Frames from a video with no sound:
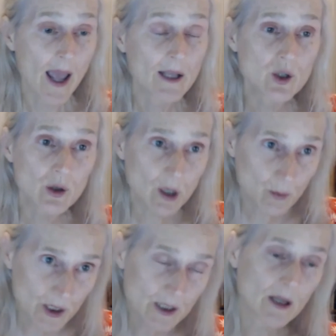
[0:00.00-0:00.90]
And so there
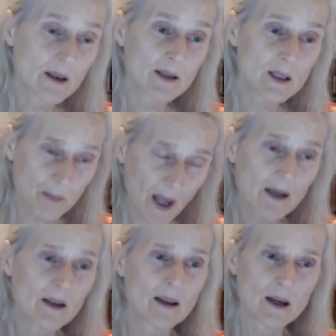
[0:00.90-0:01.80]
was,
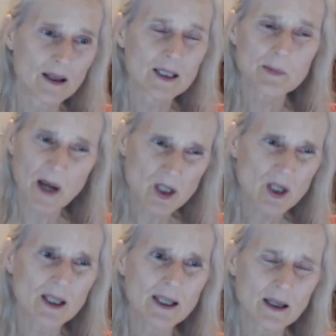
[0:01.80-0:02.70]
depend,
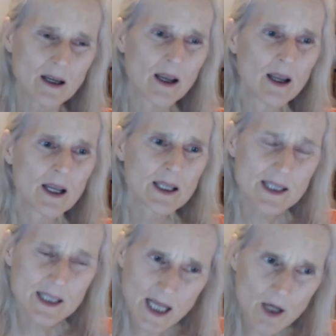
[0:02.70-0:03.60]
especially in
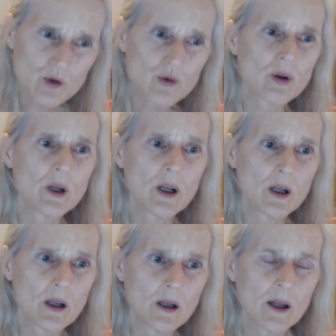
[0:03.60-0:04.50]

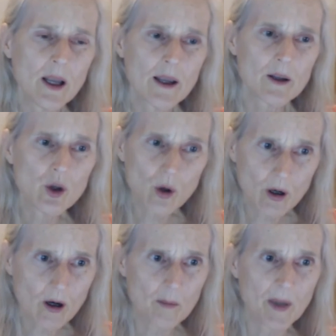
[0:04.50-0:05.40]
Central
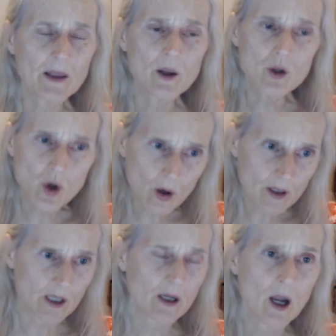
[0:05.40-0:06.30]
Europe, in the
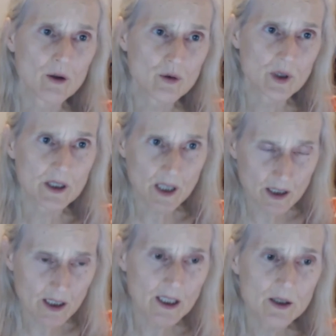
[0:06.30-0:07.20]
Nordic countries, and
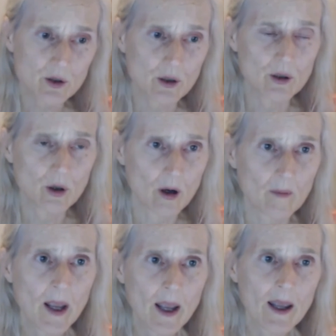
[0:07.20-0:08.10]
in Eastern Europe,
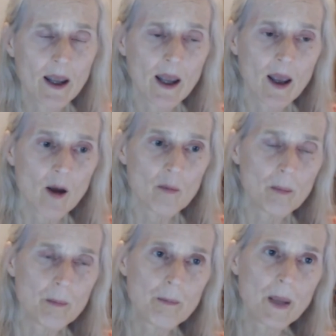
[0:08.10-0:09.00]

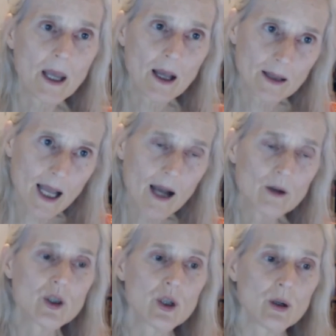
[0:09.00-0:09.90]
being
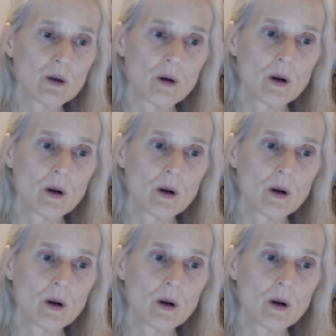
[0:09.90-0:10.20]
allowed to